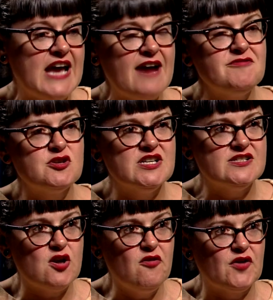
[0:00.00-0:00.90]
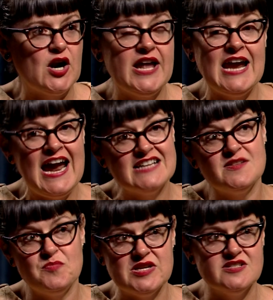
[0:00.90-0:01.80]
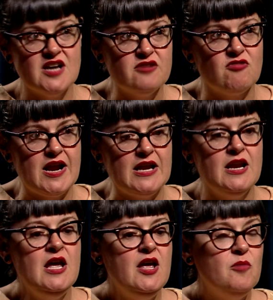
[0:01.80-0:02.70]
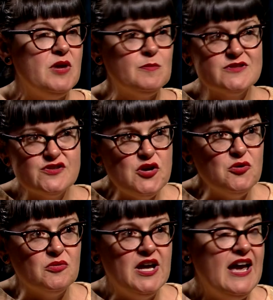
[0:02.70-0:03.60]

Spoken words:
After it's over and it hasn't been done right, people sue.